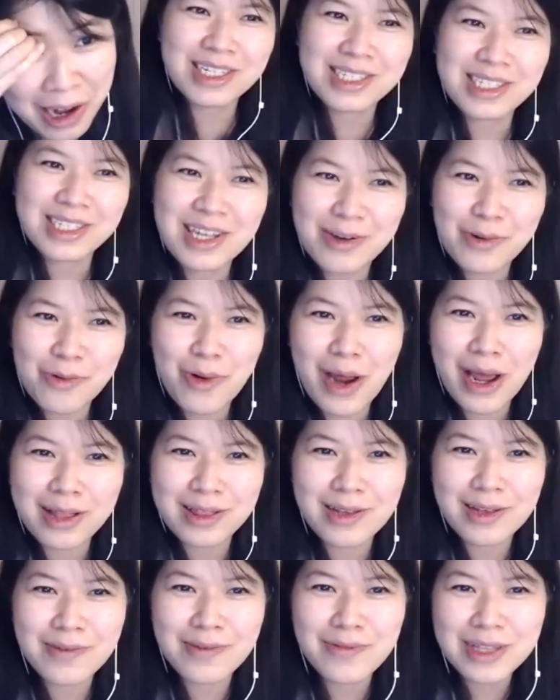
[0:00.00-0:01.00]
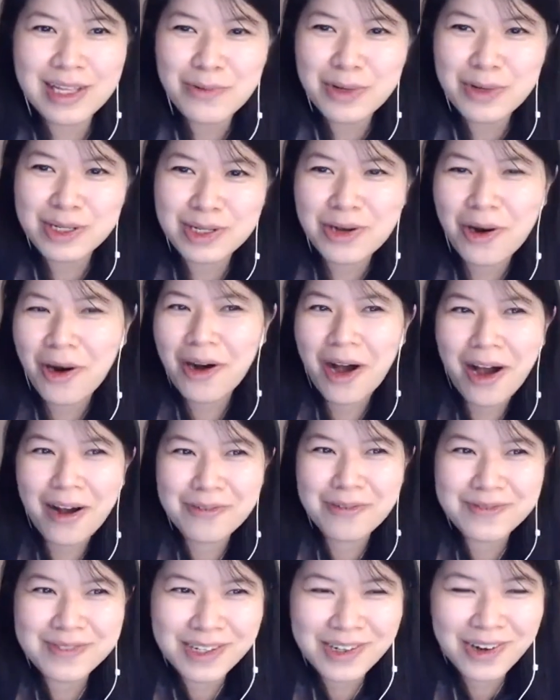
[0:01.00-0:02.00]
Just need creativity, which you all
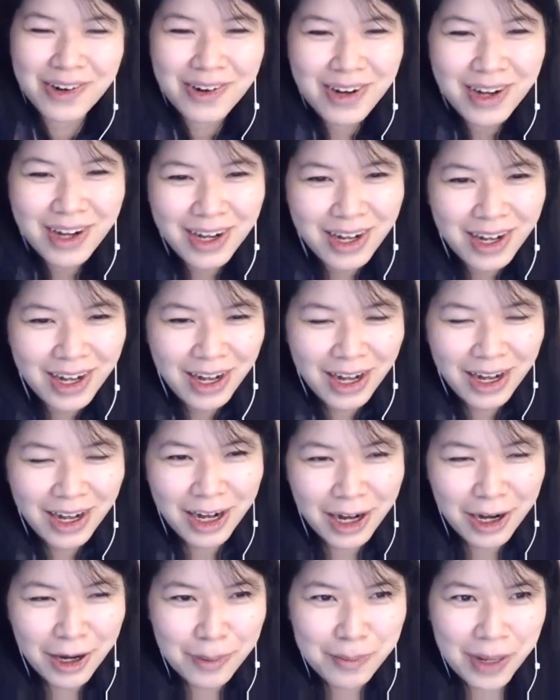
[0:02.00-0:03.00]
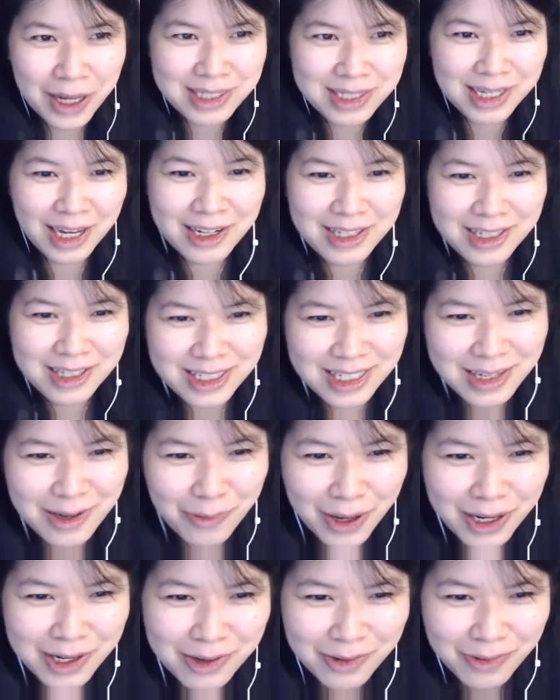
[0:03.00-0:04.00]
have. So I'm um, excited to see
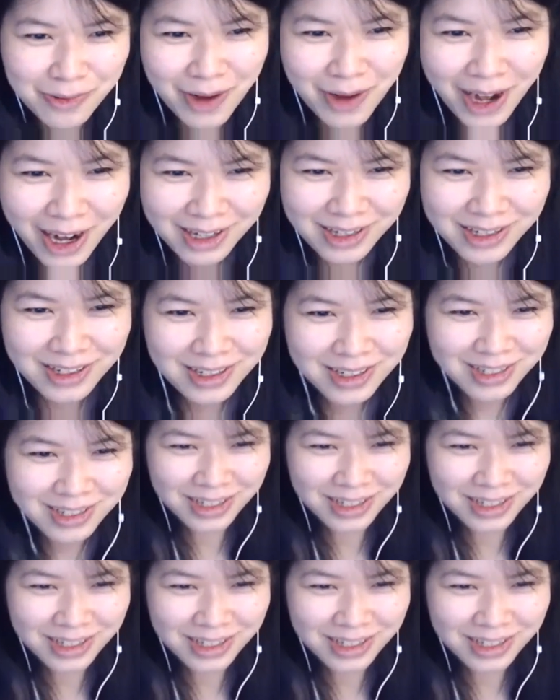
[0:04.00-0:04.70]
what you create.